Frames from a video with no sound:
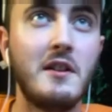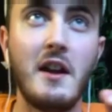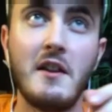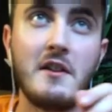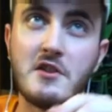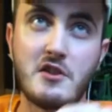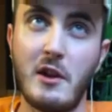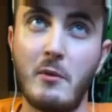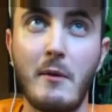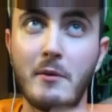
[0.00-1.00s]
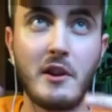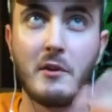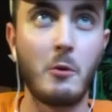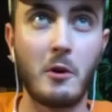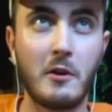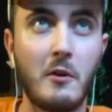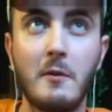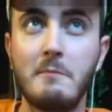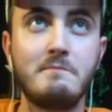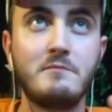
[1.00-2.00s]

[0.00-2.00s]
And then just like when I was like working on